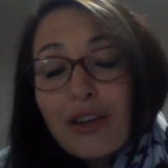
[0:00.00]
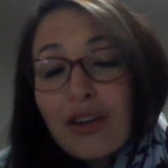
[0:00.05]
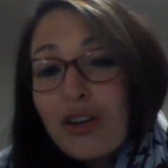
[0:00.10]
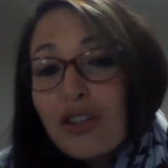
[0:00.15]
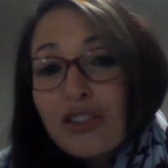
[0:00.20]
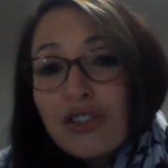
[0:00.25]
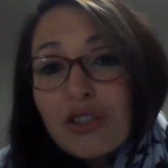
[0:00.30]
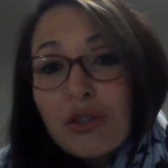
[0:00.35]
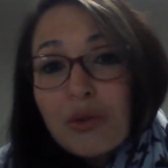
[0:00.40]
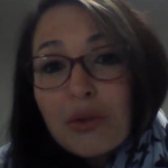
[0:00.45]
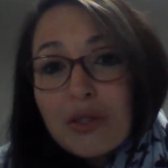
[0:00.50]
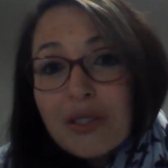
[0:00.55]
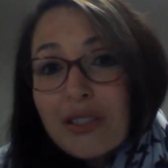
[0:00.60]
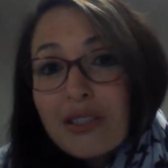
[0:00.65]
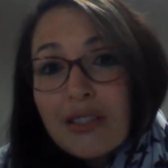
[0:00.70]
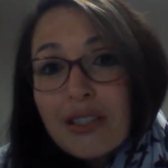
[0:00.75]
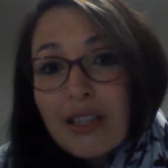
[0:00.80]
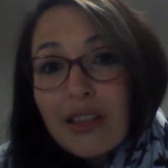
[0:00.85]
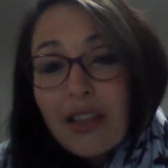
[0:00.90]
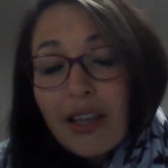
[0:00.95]

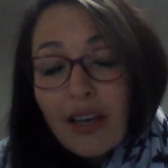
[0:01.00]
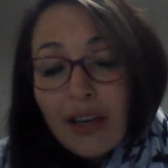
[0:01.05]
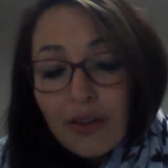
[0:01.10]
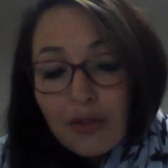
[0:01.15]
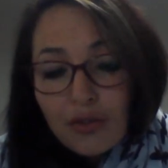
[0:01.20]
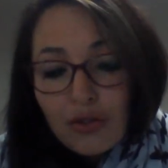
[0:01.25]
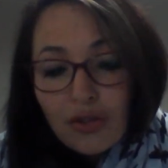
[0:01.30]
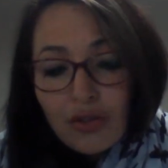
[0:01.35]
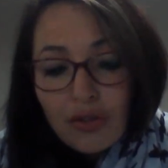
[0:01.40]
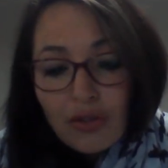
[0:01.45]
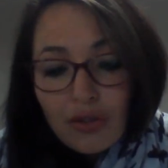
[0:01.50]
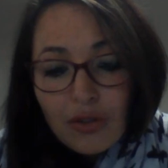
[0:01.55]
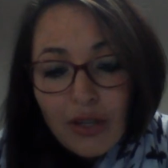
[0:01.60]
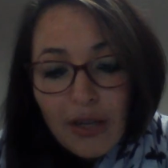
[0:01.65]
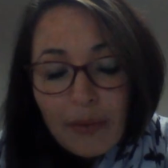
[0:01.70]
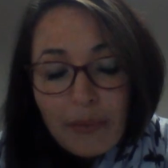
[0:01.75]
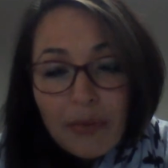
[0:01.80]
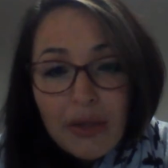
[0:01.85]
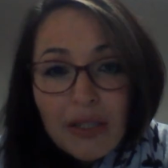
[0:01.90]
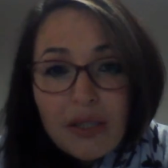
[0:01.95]
consequences that they have to
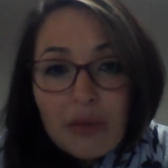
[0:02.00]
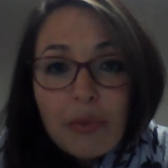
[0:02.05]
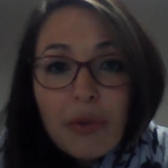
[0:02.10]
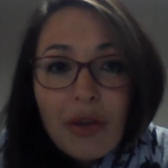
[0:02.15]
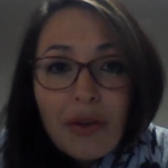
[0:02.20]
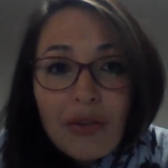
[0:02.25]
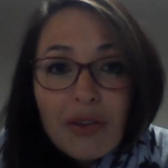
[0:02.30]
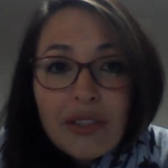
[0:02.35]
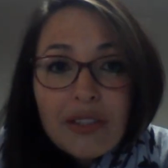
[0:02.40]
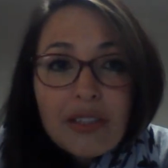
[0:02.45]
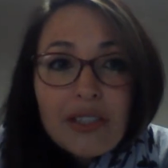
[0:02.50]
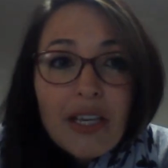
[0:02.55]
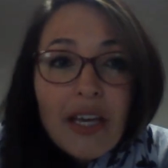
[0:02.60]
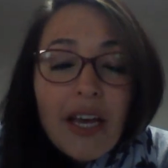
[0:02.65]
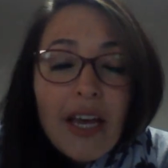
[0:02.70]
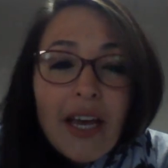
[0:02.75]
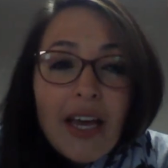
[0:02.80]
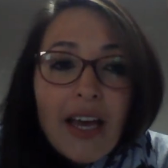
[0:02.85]
experience.